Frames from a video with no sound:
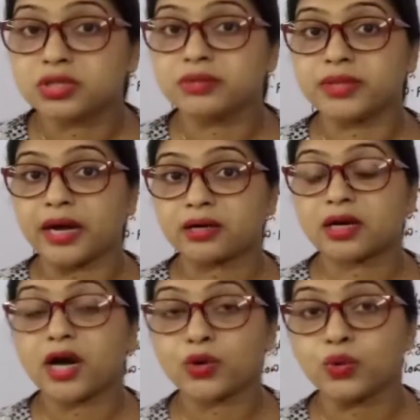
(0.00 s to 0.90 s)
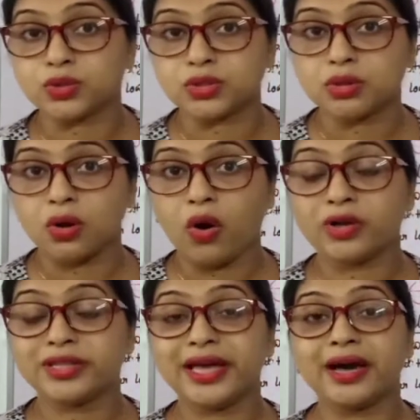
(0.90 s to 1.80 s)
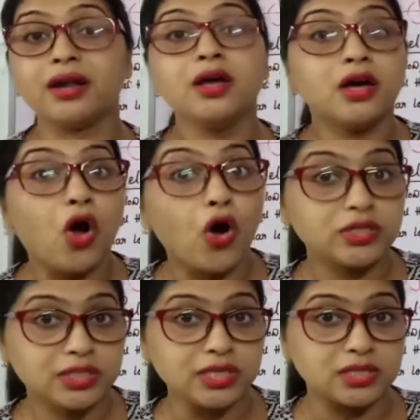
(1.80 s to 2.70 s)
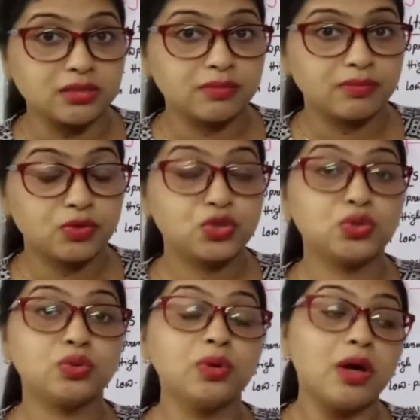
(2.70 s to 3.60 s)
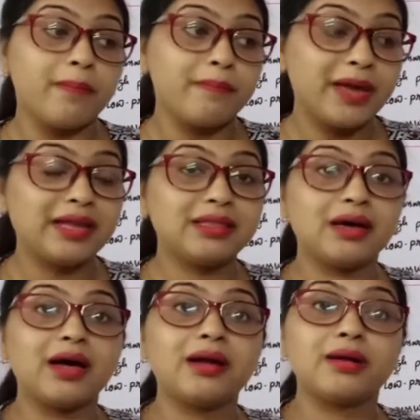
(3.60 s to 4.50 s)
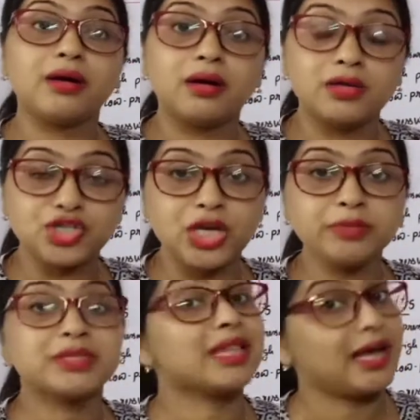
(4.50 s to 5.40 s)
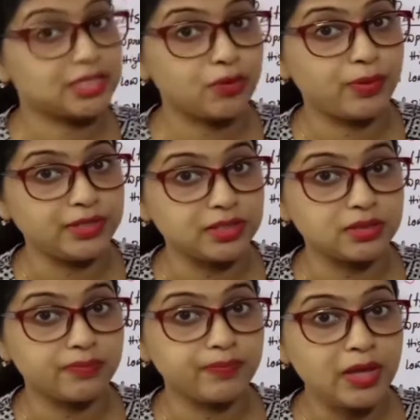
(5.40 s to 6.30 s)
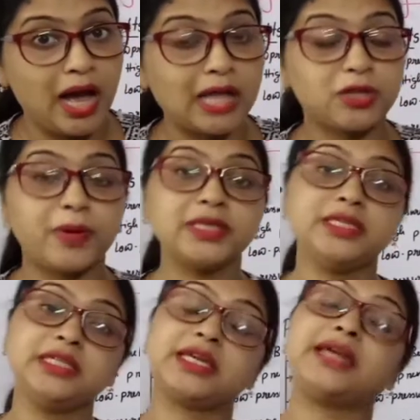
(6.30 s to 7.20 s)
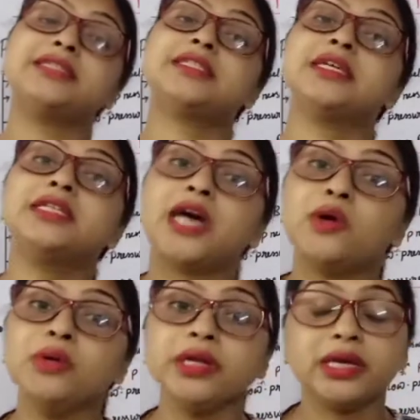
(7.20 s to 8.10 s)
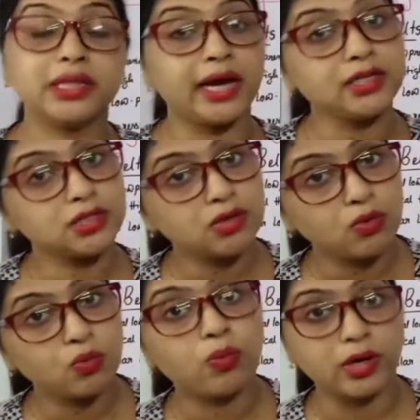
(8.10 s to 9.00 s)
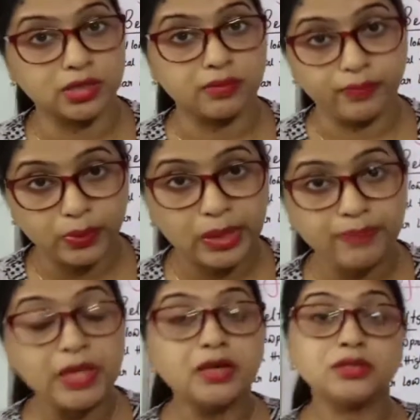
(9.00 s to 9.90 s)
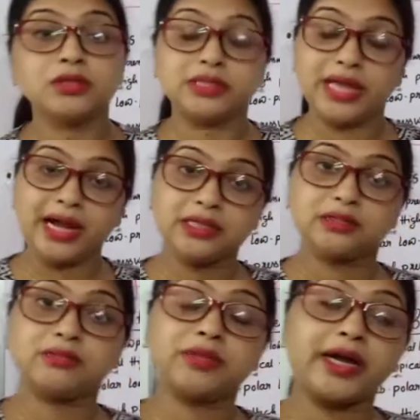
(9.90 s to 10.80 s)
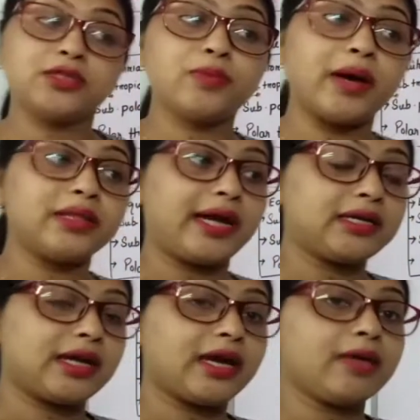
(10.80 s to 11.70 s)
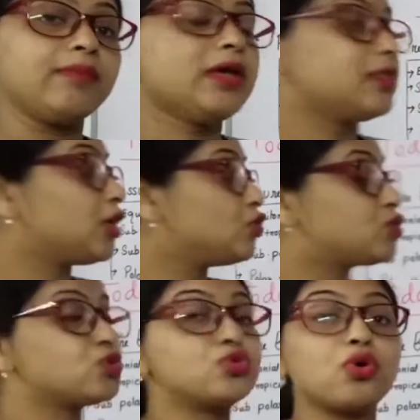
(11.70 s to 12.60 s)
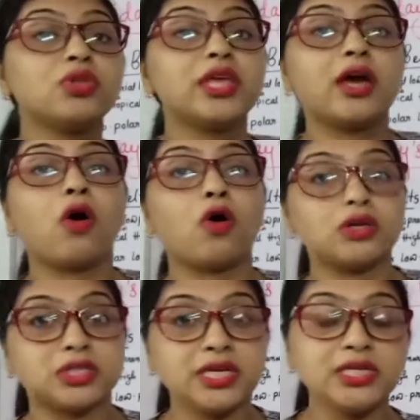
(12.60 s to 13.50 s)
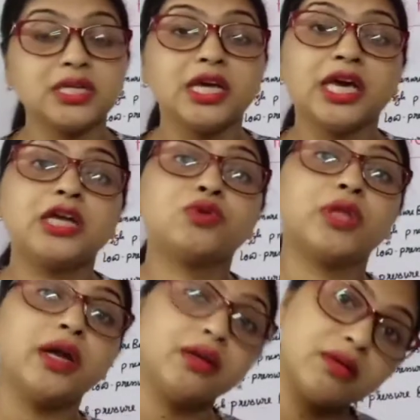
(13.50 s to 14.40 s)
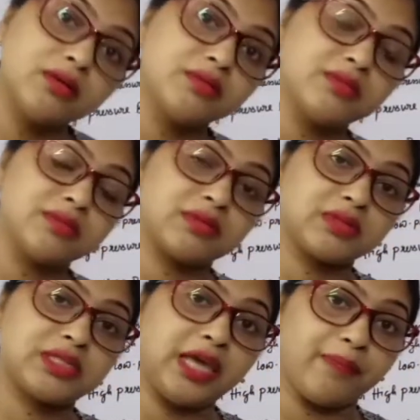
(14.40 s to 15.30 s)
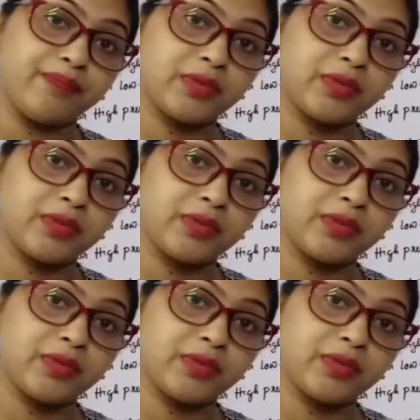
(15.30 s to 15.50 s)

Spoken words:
that cargoes or their horses to make the ships lighter weighted. Otherwise it can sink down in that water. Okay, so that's why that time they used to throw their horses into that sea,